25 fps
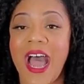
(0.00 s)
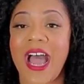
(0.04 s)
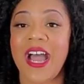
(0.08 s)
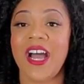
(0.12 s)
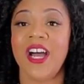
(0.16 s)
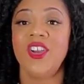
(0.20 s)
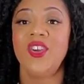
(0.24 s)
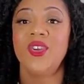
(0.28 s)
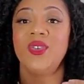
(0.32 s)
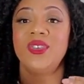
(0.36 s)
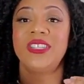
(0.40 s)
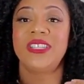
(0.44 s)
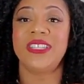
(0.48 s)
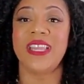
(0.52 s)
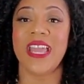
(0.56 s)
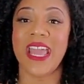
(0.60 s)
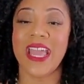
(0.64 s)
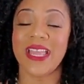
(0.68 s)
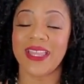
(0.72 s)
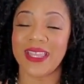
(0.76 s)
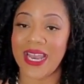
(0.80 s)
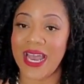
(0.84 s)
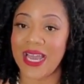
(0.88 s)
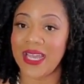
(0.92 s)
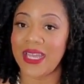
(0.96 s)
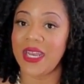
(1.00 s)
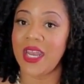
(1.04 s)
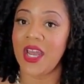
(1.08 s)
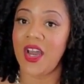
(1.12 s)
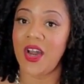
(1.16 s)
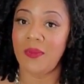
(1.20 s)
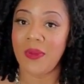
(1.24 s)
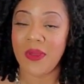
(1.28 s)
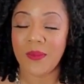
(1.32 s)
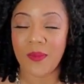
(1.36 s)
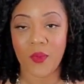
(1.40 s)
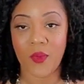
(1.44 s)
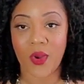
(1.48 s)
I understand that I can
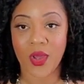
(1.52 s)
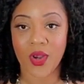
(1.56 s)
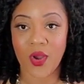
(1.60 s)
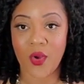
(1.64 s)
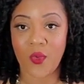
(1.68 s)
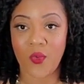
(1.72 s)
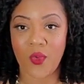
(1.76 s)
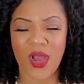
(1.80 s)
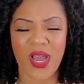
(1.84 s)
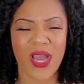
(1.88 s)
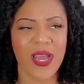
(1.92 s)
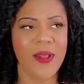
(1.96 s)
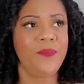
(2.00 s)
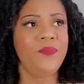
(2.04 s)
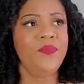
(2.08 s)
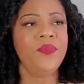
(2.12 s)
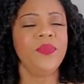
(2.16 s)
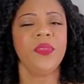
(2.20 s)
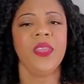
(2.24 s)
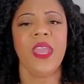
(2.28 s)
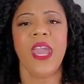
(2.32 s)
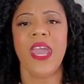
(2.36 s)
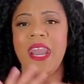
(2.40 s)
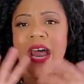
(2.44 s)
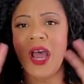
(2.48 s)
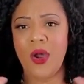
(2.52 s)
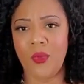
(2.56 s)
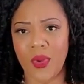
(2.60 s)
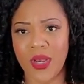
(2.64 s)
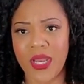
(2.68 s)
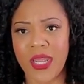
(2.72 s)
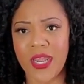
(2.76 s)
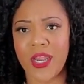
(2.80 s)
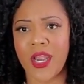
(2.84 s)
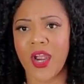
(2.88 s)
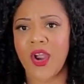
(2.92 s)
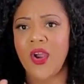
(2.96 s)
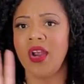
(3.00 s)
help people one-on-one and I want
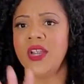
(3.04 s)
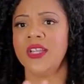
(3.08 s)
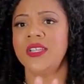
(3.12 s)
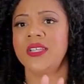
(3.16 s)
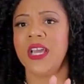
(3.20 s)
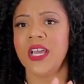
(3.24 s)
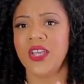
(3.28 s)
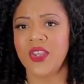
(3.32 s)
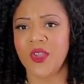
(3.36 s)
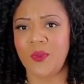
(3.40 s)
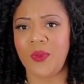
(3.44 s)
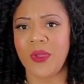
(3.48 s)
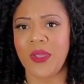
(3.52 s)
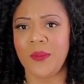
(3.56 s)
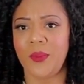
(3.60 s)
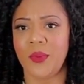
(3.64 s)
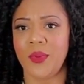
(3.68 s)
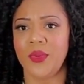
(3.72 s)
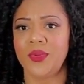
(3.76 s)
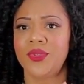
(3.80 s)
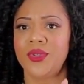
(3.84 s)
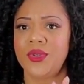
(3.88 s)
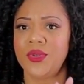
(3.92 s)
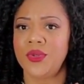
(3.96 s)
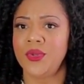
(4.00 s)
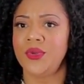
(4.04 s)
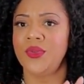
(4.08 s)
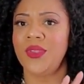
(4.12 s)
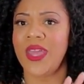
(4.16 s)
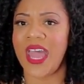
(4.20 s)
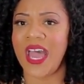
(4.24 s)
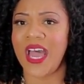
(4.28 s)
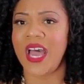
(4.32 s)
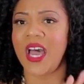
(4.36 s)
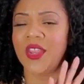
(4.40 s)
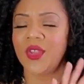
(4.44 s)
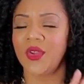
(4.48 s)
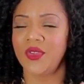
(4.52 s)
to encourage other people to do
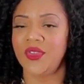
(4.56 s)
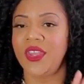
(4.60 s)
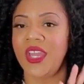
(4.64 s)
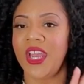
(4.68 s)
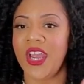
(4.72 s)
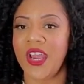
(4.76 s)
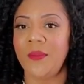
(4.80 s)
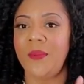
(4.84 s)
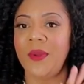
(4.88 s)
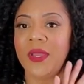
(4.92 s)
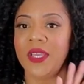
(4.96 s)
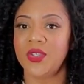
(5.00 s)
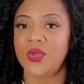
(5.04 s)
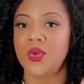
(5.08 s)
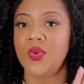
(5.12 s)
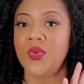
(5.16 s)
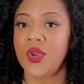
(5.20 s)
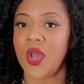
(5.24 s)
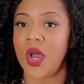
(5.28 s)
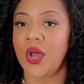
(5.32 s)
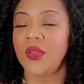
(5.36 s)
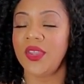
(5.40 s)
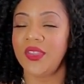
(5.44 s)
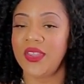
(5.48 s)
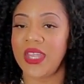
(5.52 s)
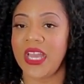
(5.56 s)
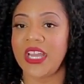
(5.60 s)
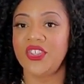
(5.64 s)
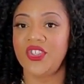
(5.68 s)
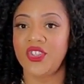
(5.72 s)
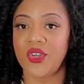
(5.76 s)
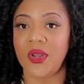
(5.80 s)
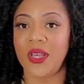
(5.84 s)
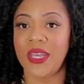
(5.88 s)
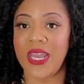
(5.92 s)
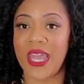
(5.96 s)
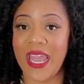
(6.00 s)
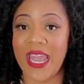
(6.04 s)
that. Other therapists who know that that's
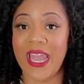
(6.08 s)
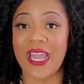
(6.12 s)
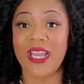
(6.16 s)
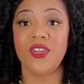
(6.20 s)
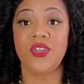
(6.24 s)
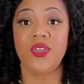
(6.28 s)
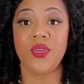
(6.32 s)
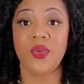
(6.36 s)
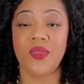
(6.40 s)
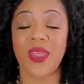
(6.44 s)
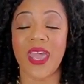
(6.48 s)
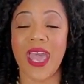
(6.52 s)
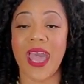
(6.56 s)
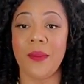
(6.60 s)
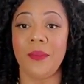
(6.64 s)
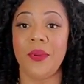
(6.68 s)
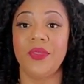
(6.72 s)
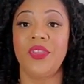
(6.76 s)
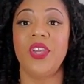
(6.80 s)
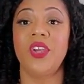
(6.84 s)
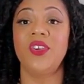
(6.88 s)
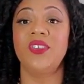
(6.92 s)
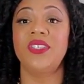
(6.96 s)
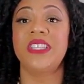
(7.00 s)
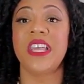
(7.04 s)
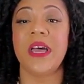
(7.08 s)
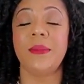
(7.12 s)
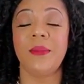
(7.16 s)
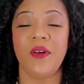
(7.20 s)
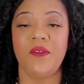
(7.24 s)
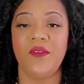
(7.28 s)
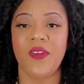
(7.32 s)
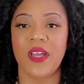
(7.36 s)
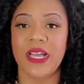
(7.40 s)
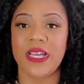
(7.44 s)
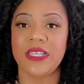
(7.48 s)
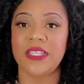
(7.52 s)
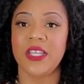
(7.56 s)
your lane, do that. But there's some
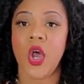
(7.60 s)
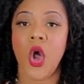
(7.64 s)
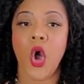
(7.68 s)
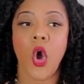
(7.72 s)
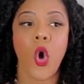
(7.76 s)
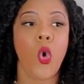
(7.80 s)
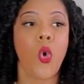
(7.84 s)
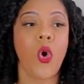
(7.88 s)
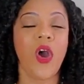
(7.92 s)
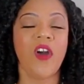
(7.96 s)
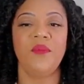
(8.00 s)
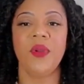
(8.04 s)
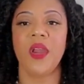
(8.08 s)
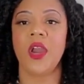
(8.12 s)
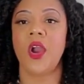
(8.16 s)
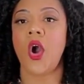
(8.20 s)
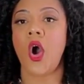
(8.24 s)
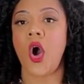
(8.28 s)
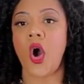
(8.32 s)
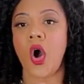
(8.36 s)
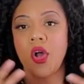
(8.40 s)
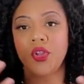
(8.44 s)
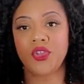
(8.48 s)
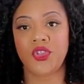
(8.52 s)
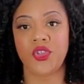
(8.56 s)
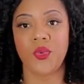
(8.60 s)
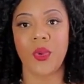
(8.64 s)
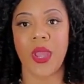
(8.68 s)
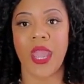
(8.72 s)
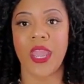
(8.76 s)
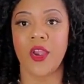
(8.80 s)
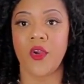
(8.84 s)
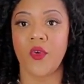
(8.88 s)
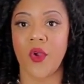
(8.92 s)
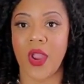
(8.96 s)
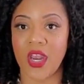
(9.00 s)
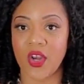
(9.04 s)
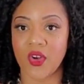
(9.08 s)
of us who have been called to
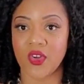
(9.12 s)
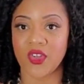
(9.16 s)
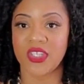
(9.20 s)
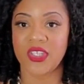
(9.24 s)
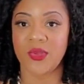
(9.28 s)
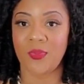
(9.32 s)
a greater